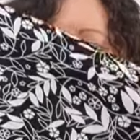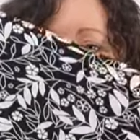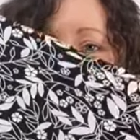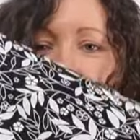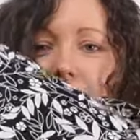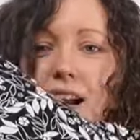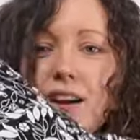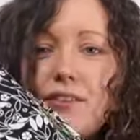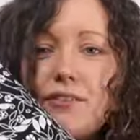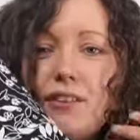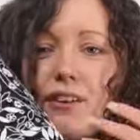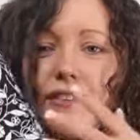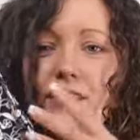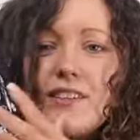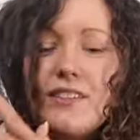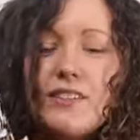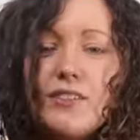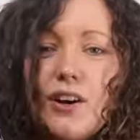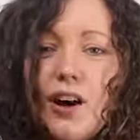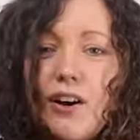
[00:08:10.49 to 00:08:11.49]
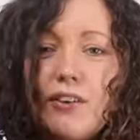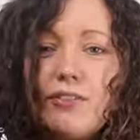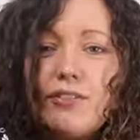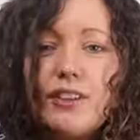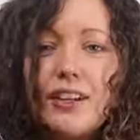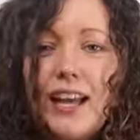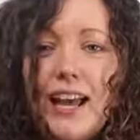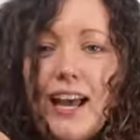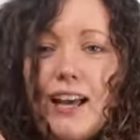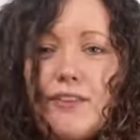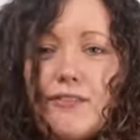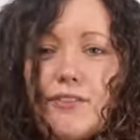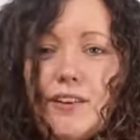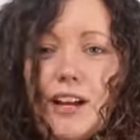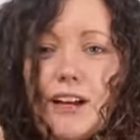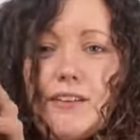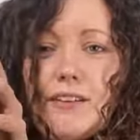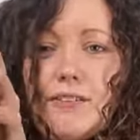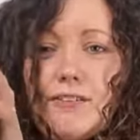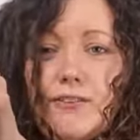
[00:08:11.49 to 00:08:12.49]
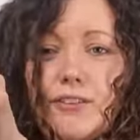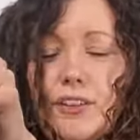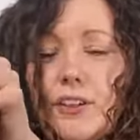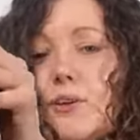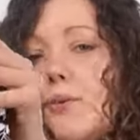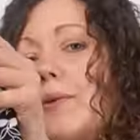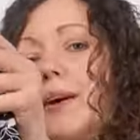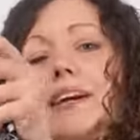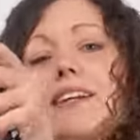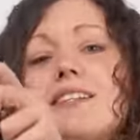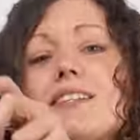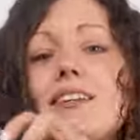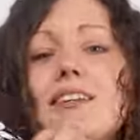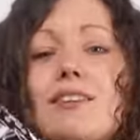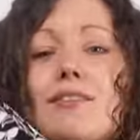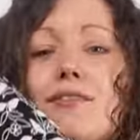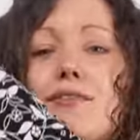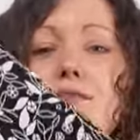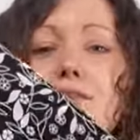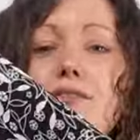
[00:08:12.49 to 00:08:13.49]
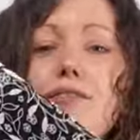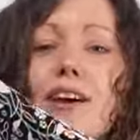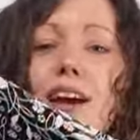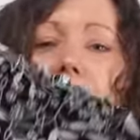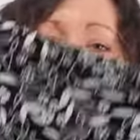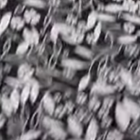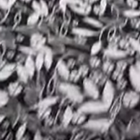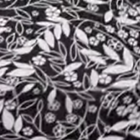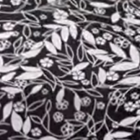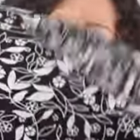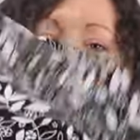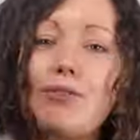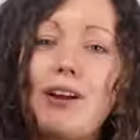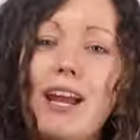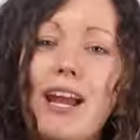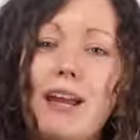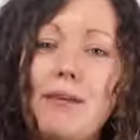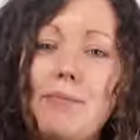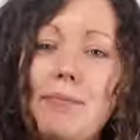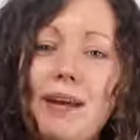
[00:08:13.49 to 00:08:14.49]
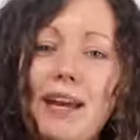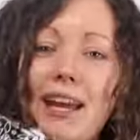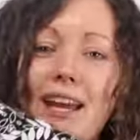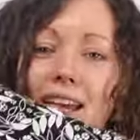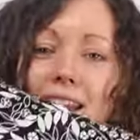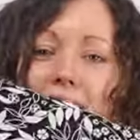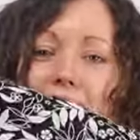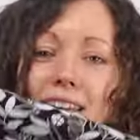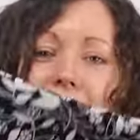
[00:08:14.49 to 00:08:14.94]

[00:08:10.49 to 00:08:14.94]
Very, very soft again, very fluid, very drapey.